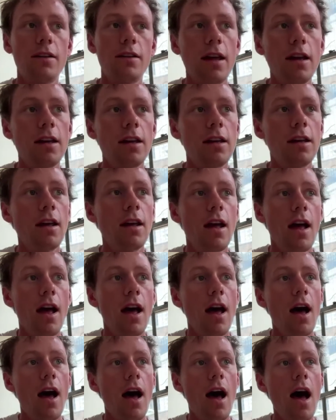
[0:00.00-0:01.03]
Like
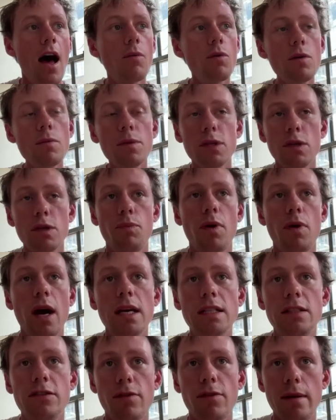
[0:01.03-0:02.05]
I wouldn't be
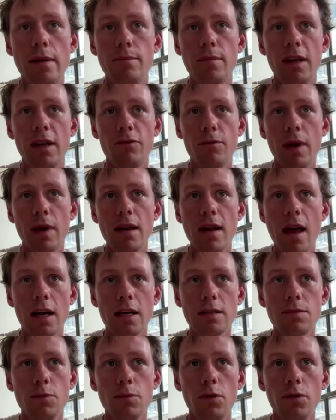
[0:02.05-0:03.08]
surprised if my
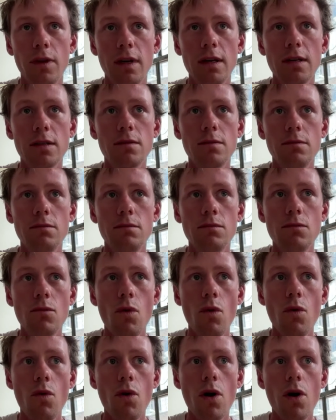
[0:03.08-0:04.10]
next movie is
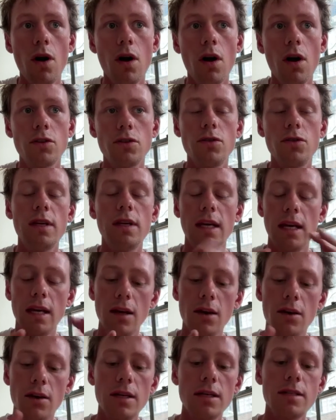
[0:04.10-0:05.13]
more to the
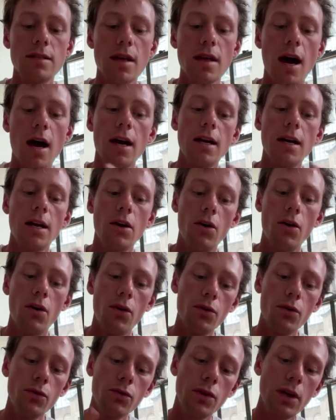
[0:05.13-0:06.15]
eerie side and
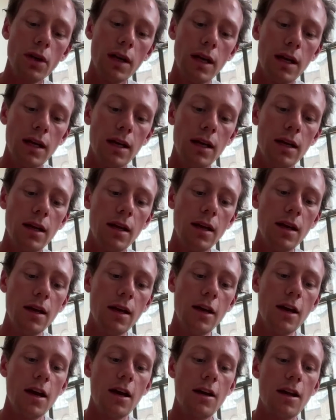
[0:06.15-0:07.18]
only
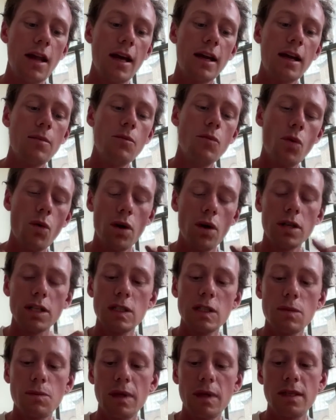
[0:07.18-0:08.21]
like a more
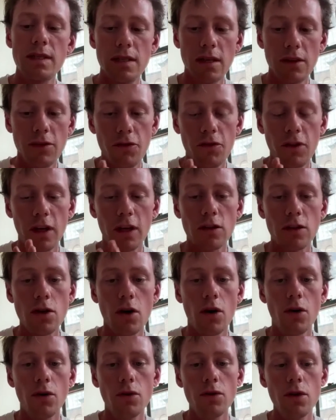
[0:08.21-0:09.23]
specific
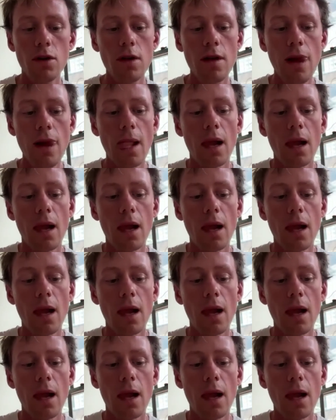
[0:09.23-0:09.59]
tone.